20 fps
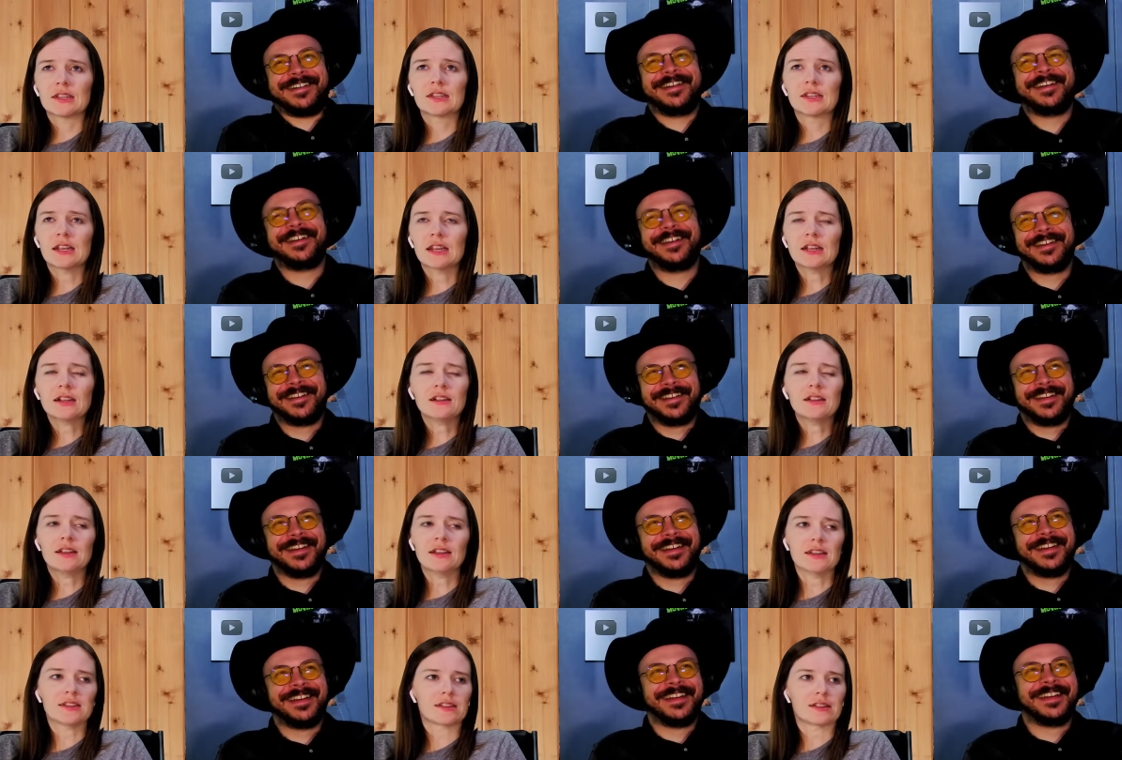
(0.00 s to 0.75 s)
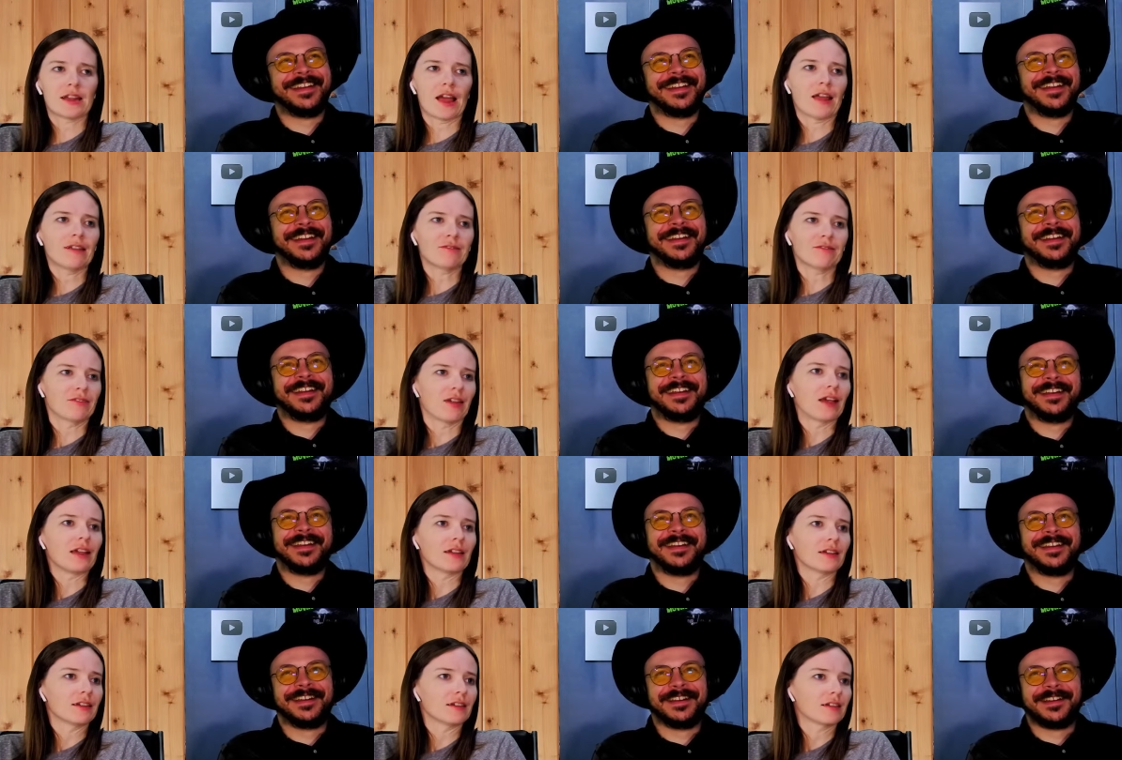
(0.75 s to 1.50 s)
Speaker 1: Tickling is not
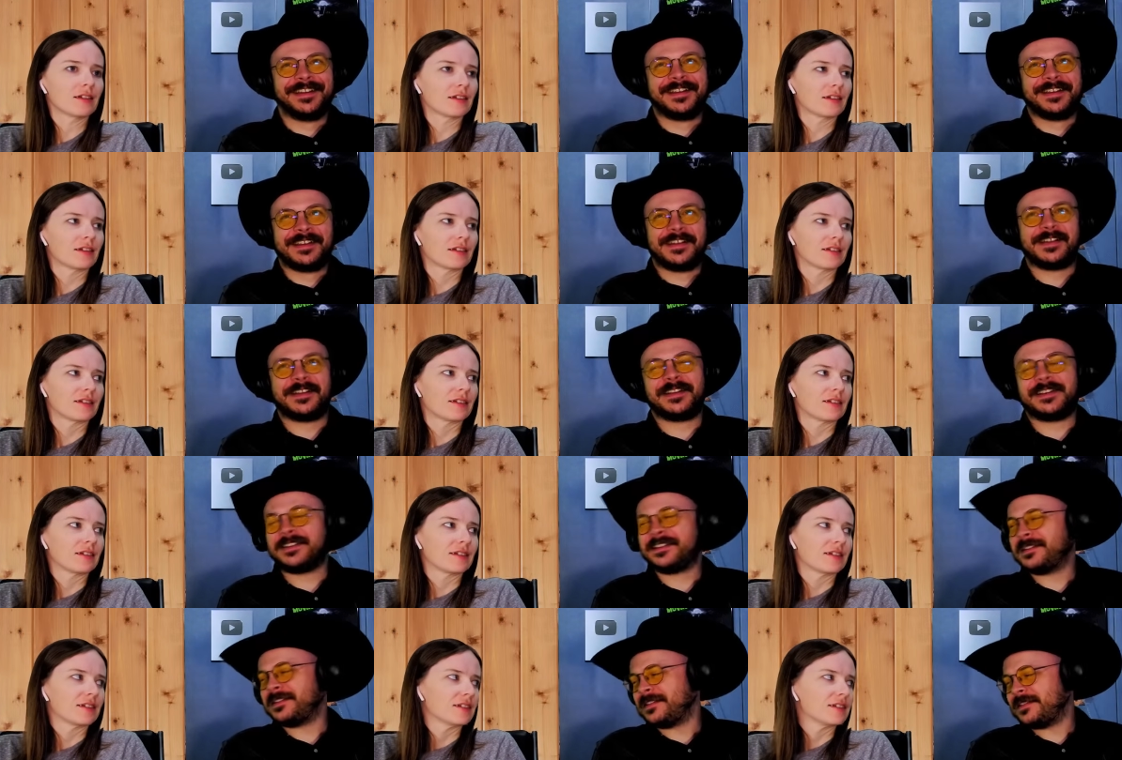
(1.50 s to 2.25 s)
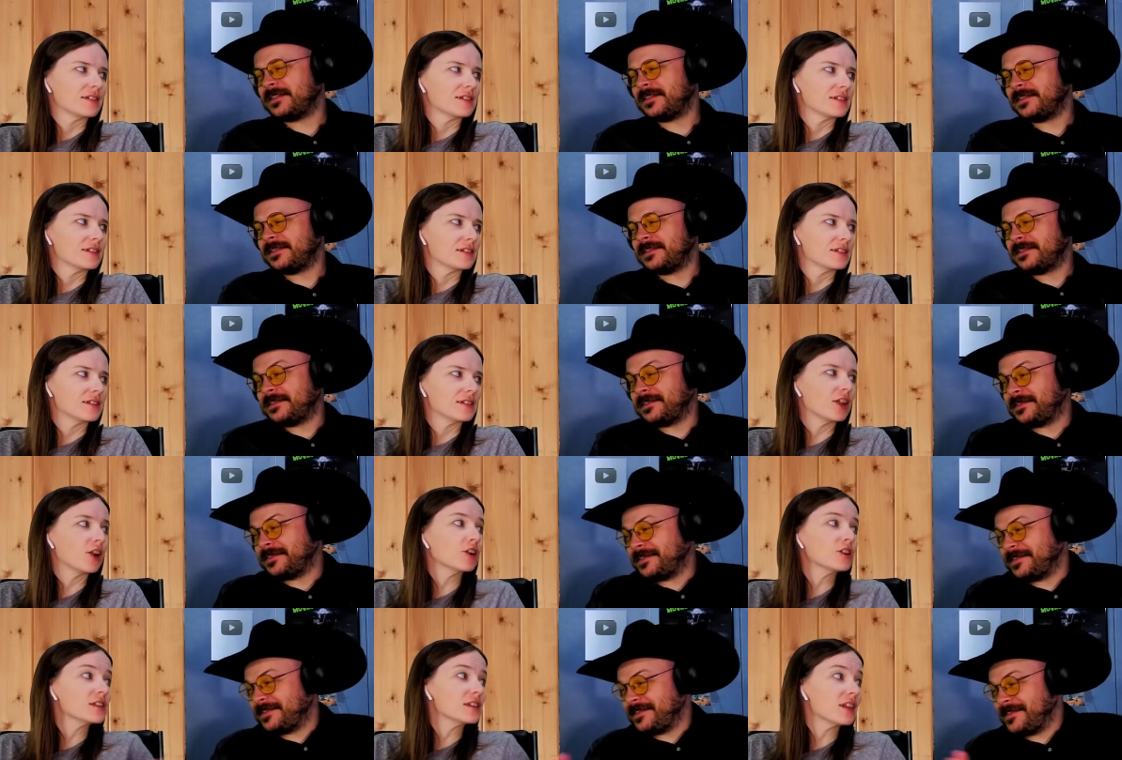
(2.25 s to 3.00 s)
fun.
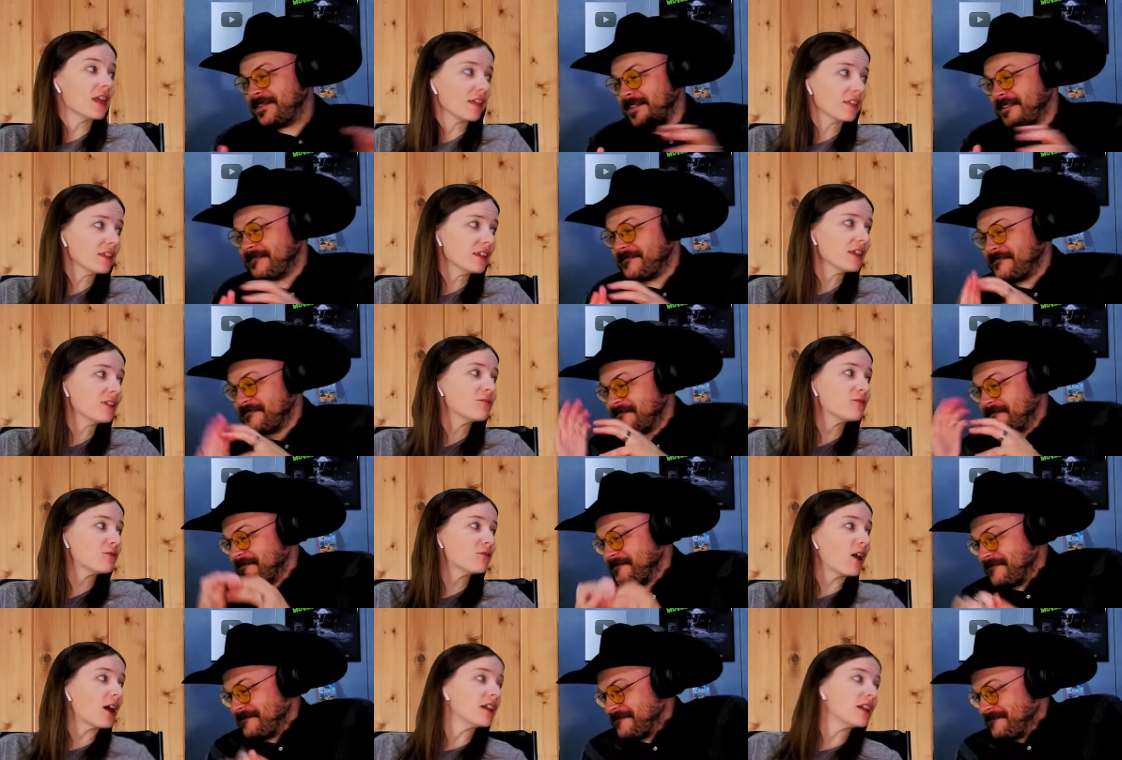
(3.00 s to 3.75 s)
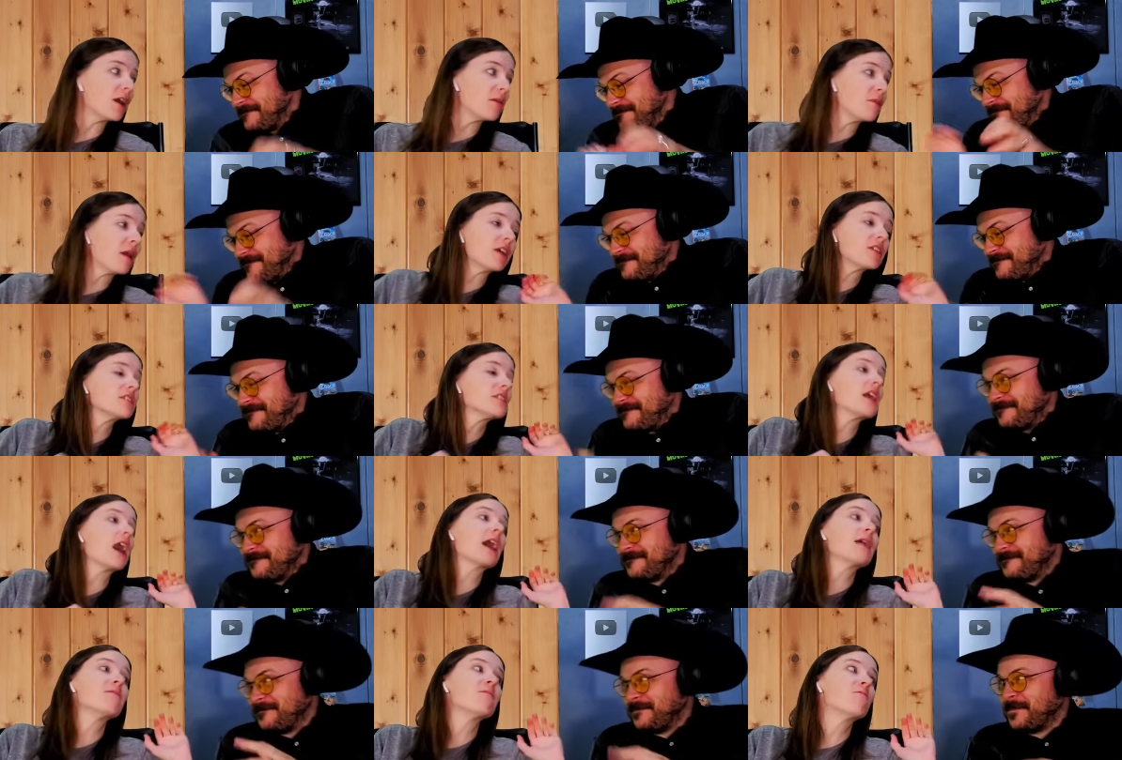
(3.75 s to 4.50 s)
There is nothing fun about
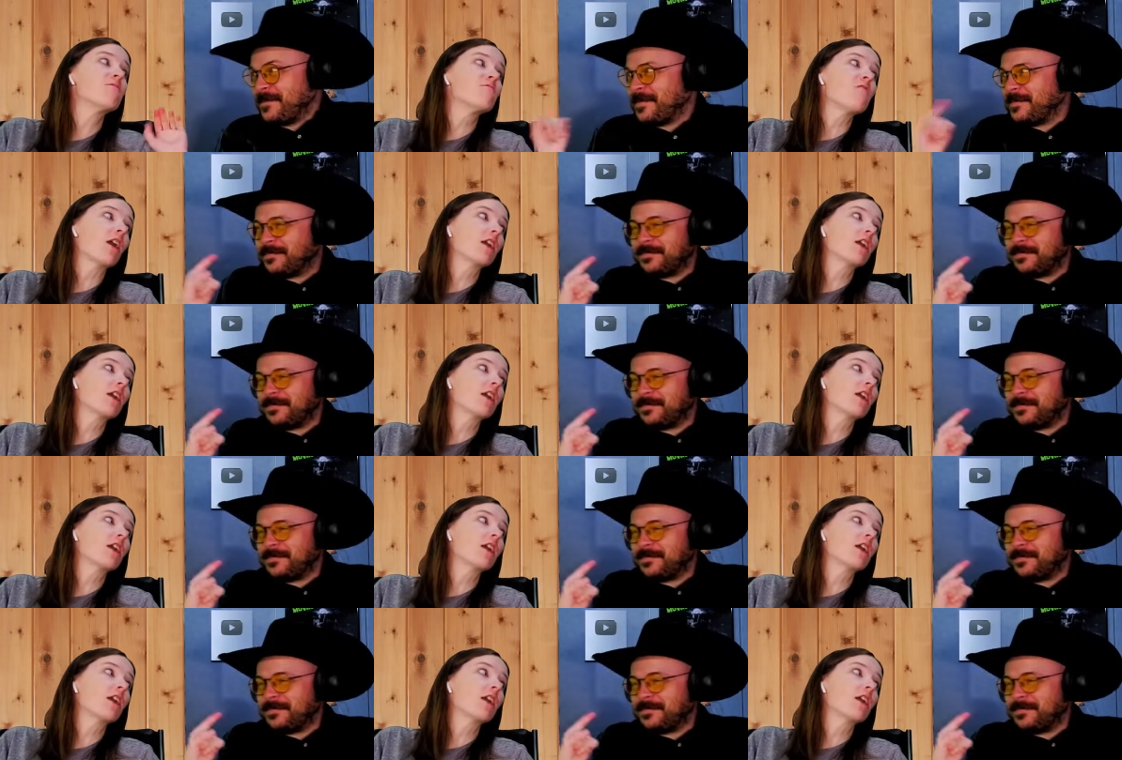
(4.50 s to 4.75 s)
I'm